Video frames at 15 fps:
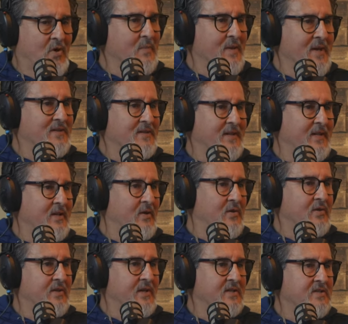Mark Magdaleno.
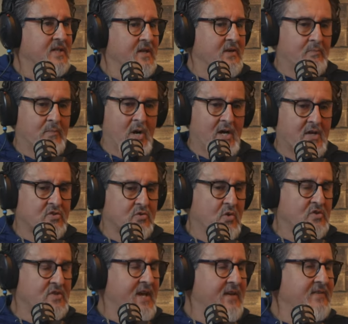Next okay. day, box
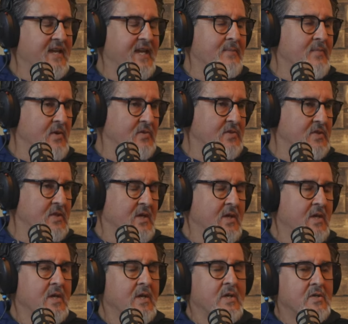scores. I have game notes.
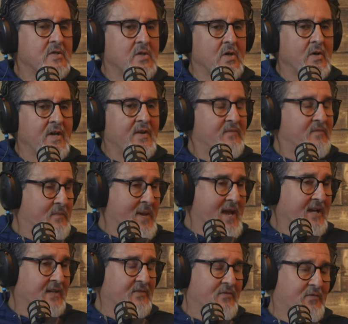Okay. So, and
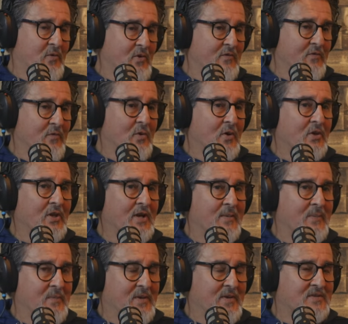back the 44
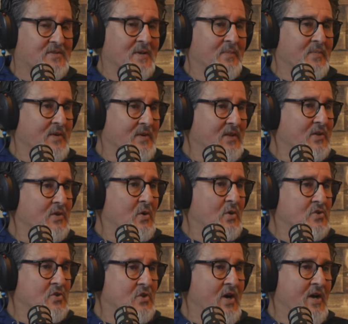club is something that
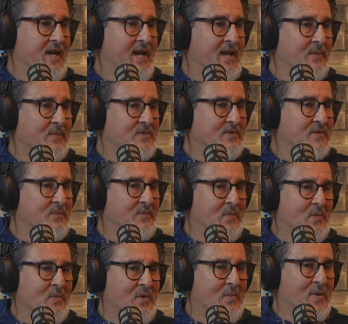Coach Don Adams,
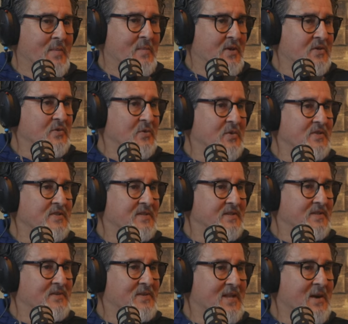one of my mentors,
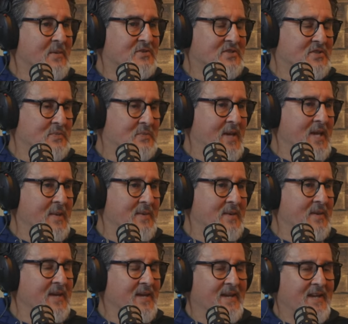that was his
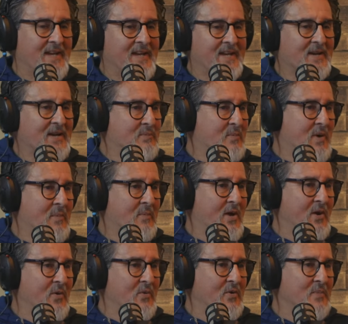baby and I, I
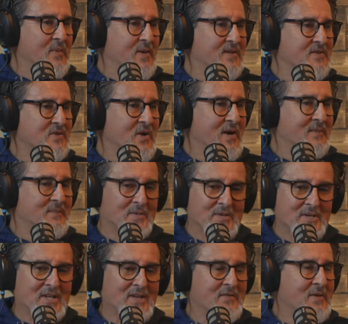brought it with me. So I'm mm-hmm.
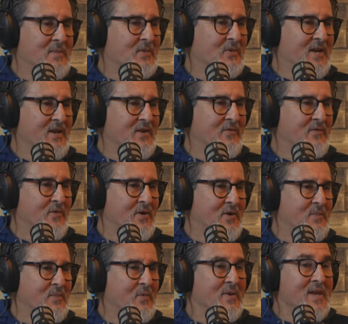going to give him credit for
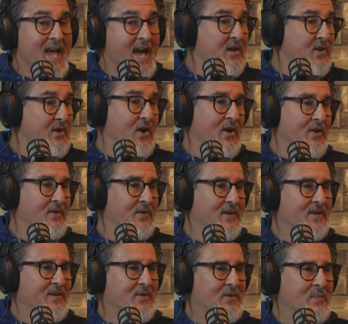it. But we added on
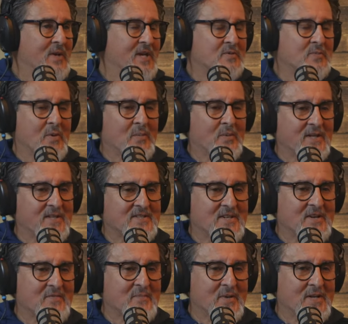the baseball play
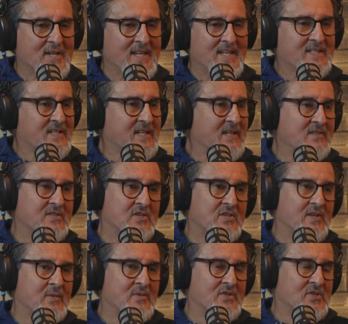stuff. But he's he's a,
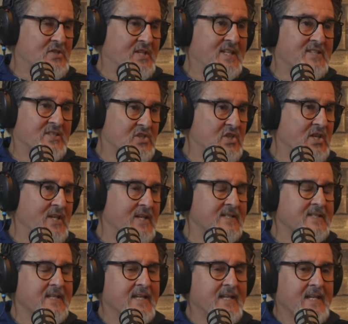he was a, he's a
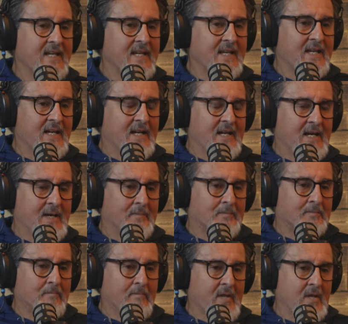genius. Um,
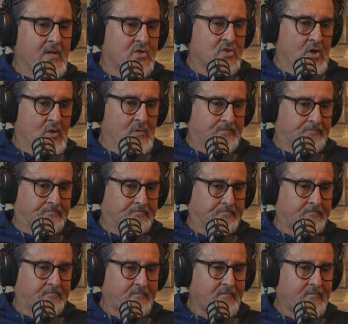so
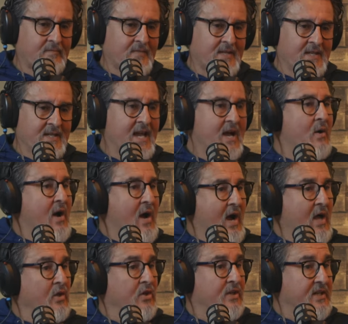yeah,
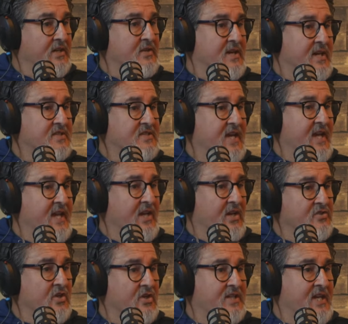I'll look at it the next day and I'll
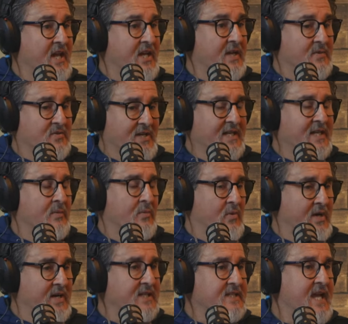start telling them. So I keep a
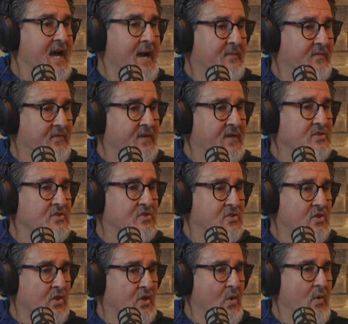running tab of things as
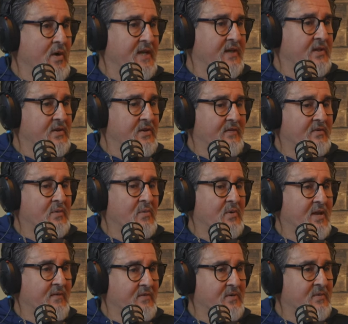they're going, and then mm-hmm. every
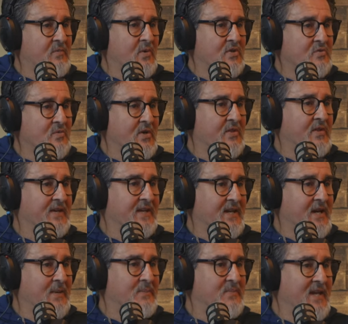every once in a while they'll
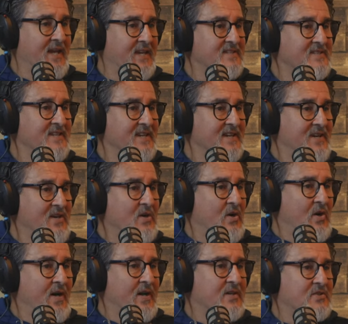get updates
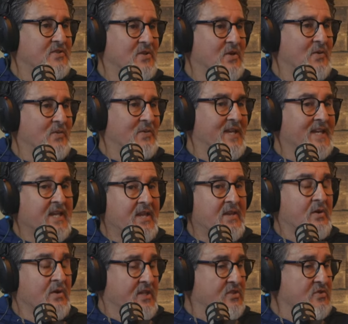on it. So they get and
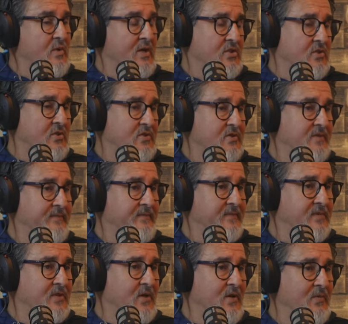they'll get sweatshirts.
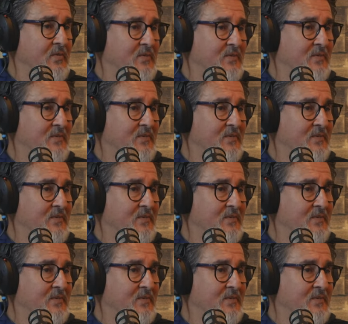So